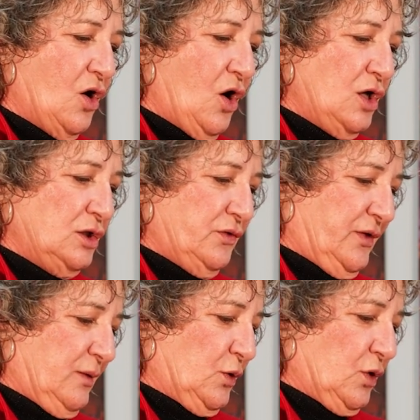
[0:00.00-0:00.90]
all of
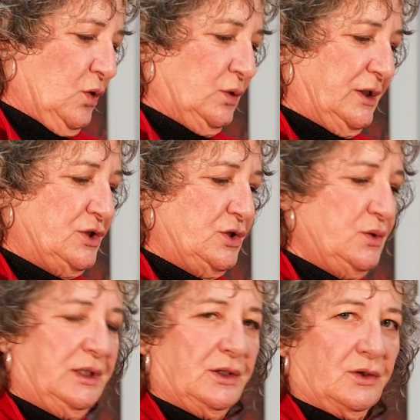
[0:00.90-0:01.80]
them were only
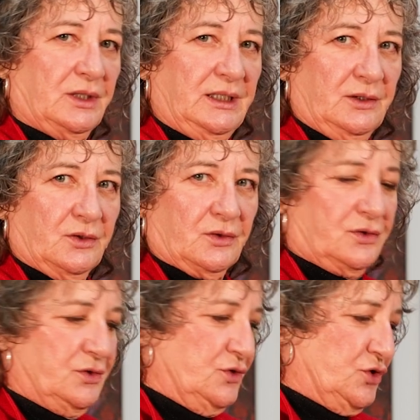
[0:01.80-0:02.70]
too eager
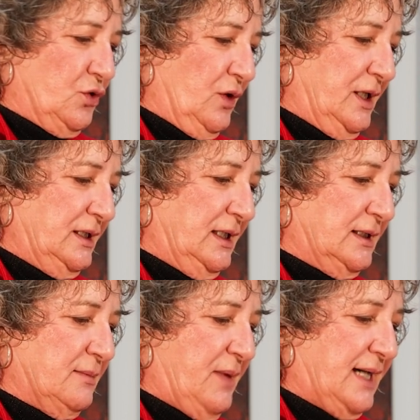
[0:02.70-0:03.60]
to join
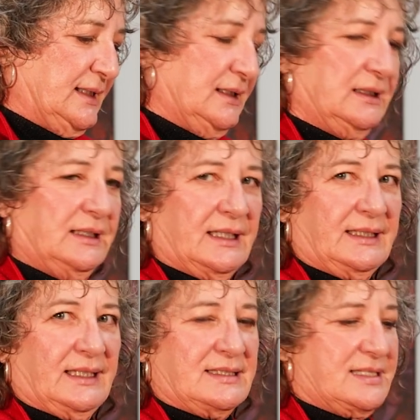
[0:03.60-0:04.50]
in the battle
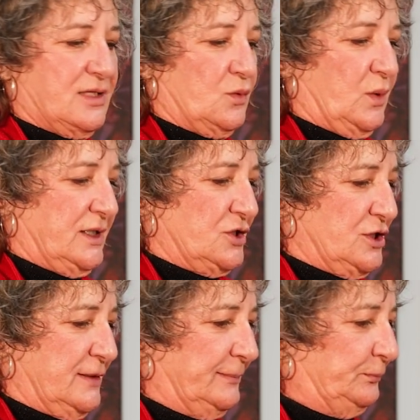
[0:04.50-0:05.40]
against the witch